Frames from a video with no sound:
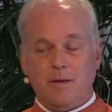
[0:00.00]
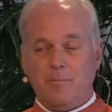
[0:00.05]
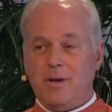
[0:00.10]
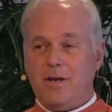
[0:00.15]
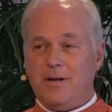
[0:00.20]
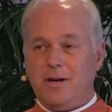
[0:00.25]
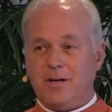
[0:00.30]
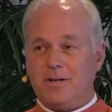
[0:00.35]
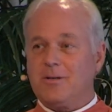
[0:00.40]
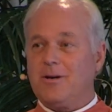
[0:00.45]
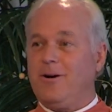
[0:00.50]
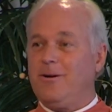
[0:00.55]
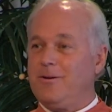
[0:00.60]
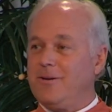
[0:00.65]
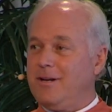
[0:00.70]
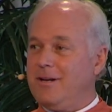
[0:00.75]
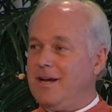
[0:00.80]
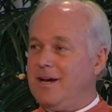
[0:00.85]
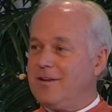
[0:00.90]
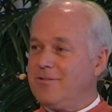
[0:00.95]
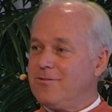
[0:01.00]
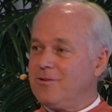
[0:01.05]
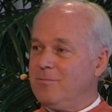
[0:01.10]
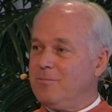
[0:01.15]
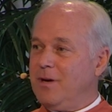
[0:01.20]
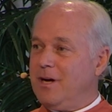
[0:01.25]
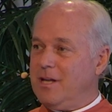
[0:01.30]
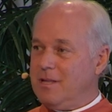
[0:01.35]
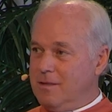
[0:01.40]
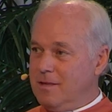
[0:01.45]
They may not call it an
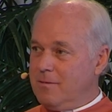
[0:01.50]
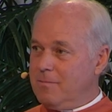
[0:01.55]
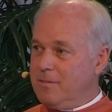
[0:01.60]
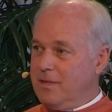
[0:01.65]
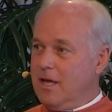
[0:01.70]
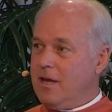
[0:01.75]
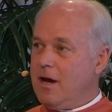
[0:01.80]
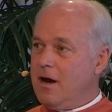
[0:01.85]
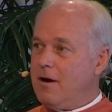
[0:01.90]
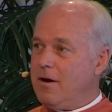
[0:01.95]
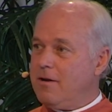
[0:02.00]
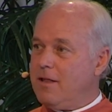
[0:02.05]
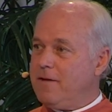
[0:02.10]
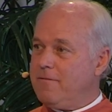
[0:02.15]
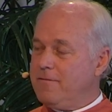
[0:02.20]
astral body, that they are.